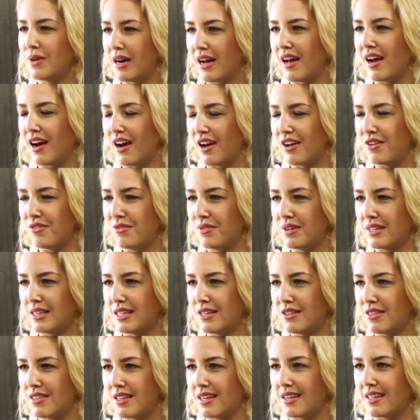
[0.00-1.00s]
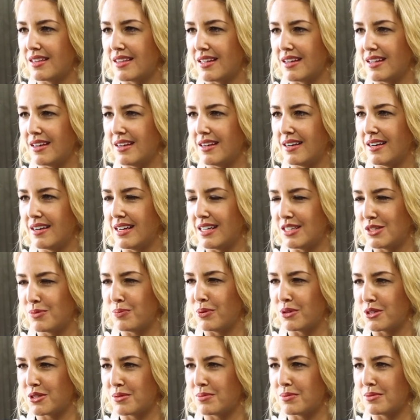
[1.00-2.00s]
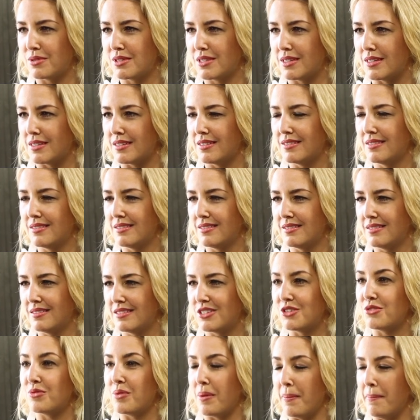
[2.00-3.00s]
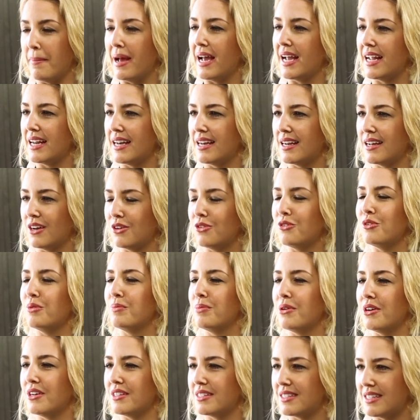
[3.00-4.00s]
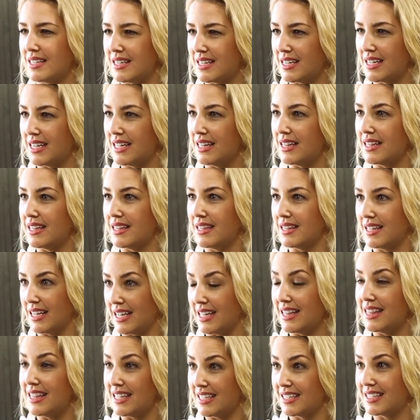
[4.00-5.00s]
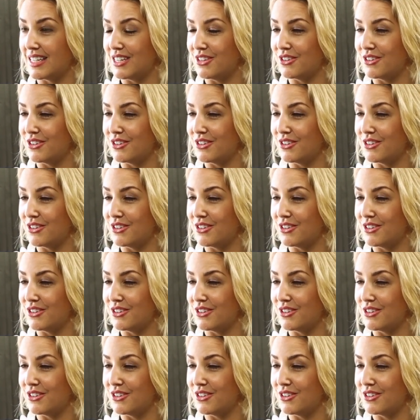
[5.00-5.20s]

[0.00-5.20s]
I really think that it's possible to remain a good person in this